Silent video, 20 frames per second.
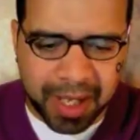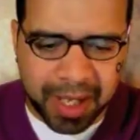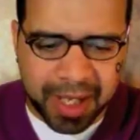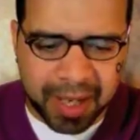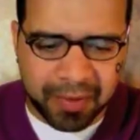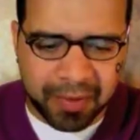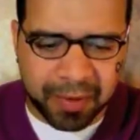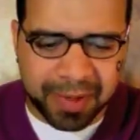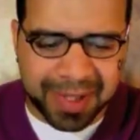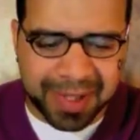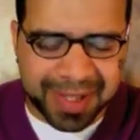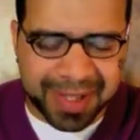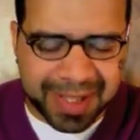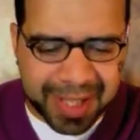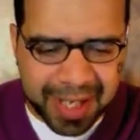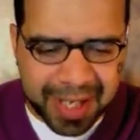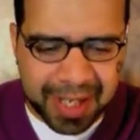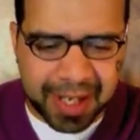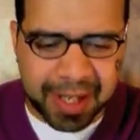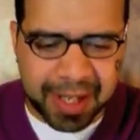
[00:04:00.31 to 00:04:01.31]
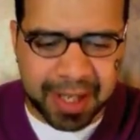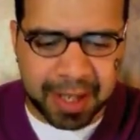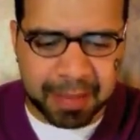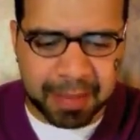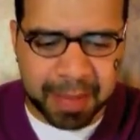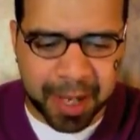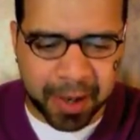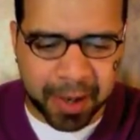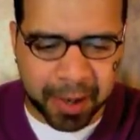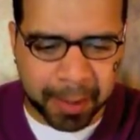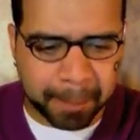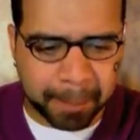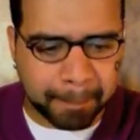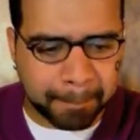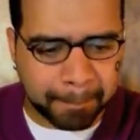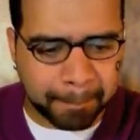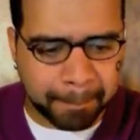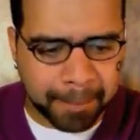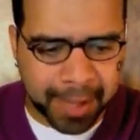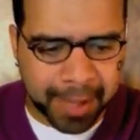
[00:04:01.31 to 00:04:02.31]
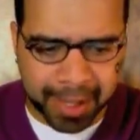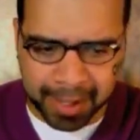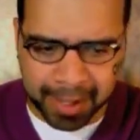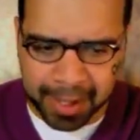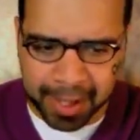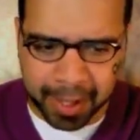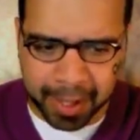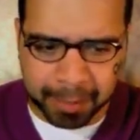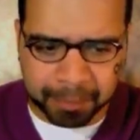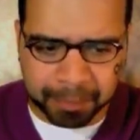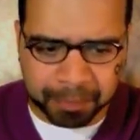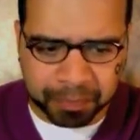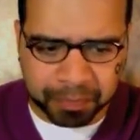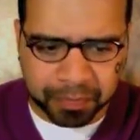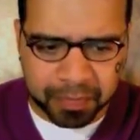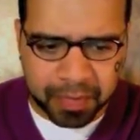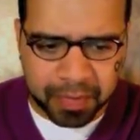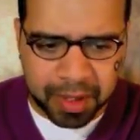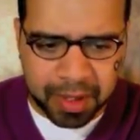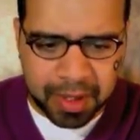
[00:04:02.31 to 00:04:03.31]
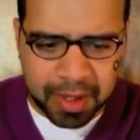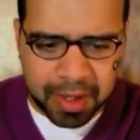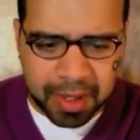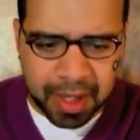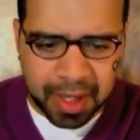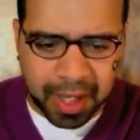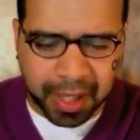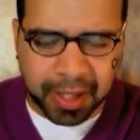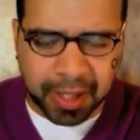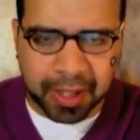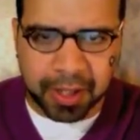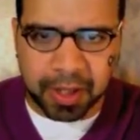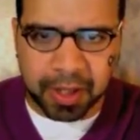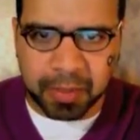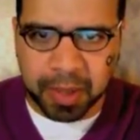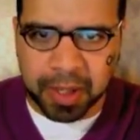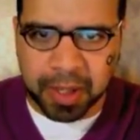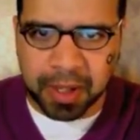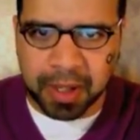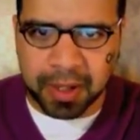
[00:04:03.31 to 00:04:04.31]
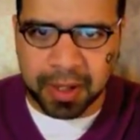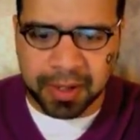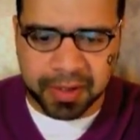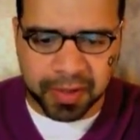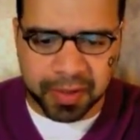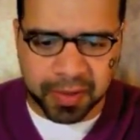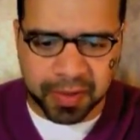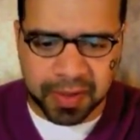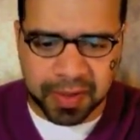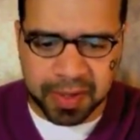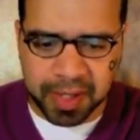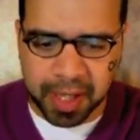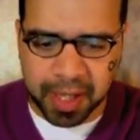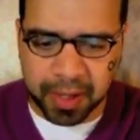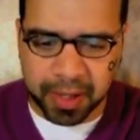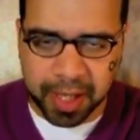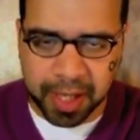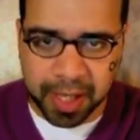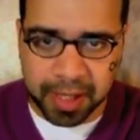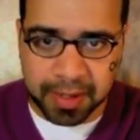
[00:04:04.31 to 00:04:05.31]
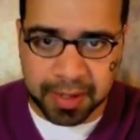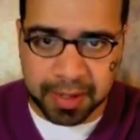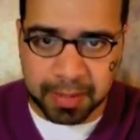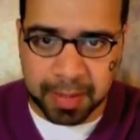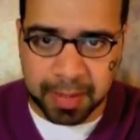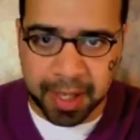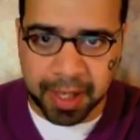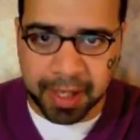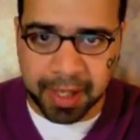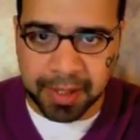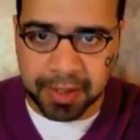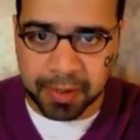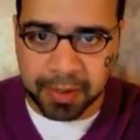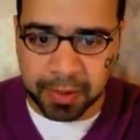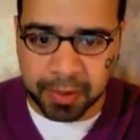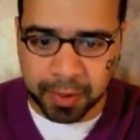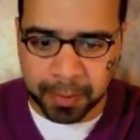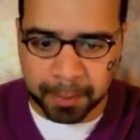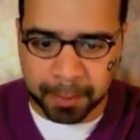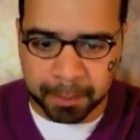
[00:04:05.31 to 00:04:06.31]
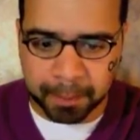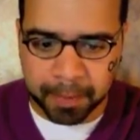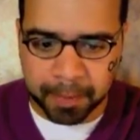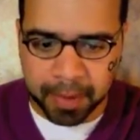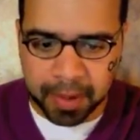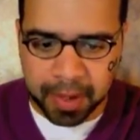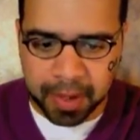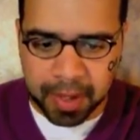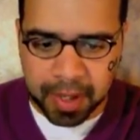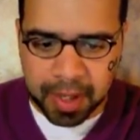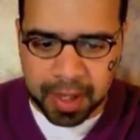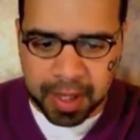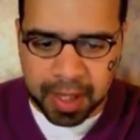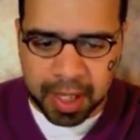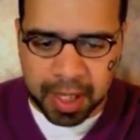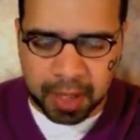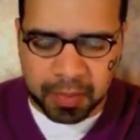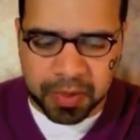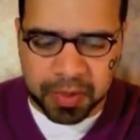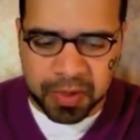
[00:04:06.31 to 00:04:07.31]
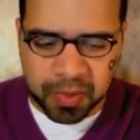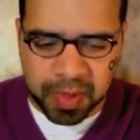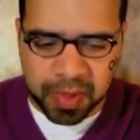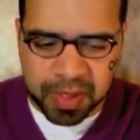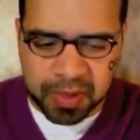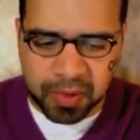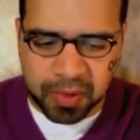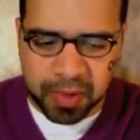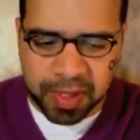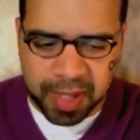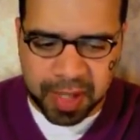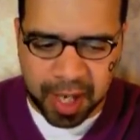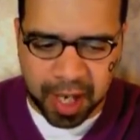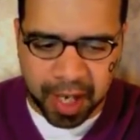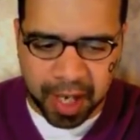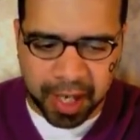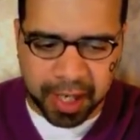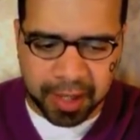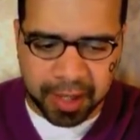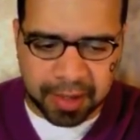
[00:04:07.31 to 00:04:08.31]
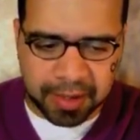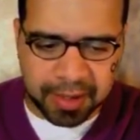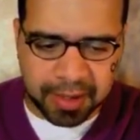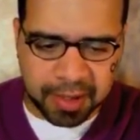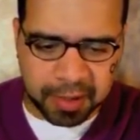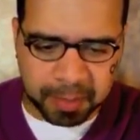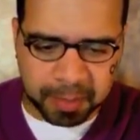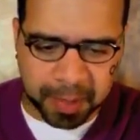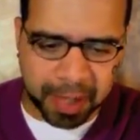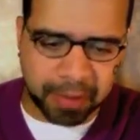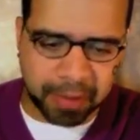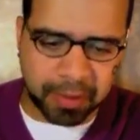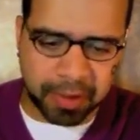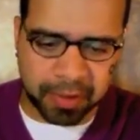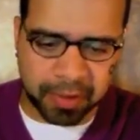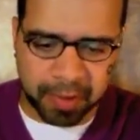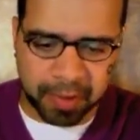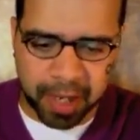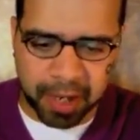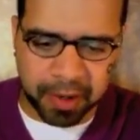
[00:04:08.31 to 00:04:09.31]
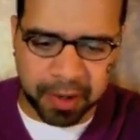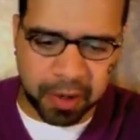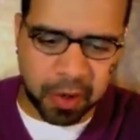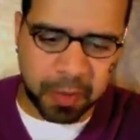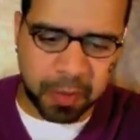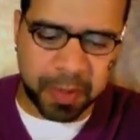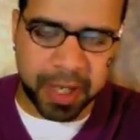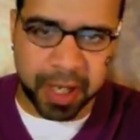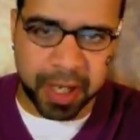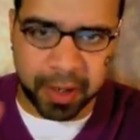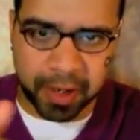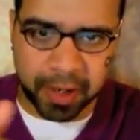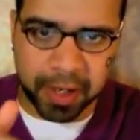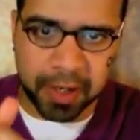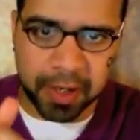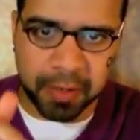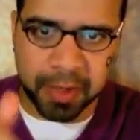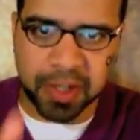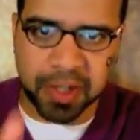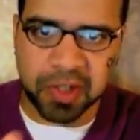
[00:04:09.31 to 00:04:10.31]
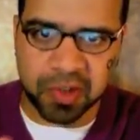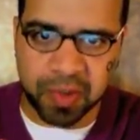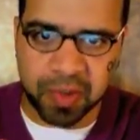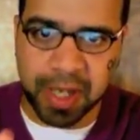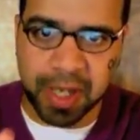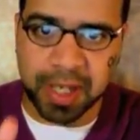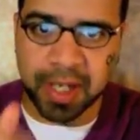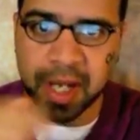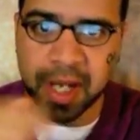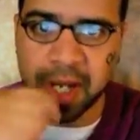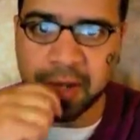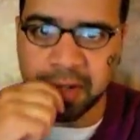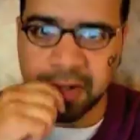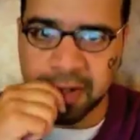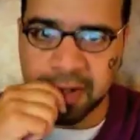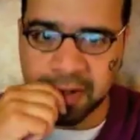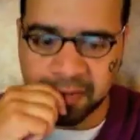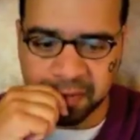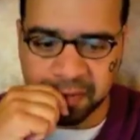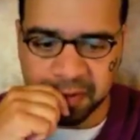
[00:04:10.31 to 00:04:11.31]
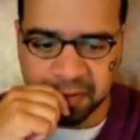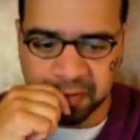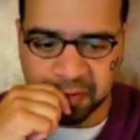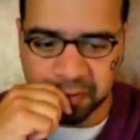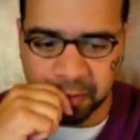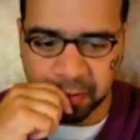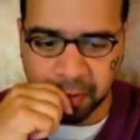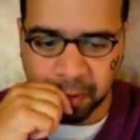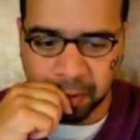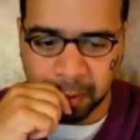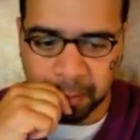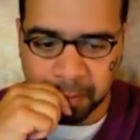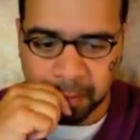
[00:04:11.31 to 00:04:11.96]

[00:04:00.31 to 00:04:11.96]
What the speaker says: never did anything about it, thank God, I clearly recall a certain staircase in my high school. It was 3 stories high and spiraled around an open area that went straight down to the first floor.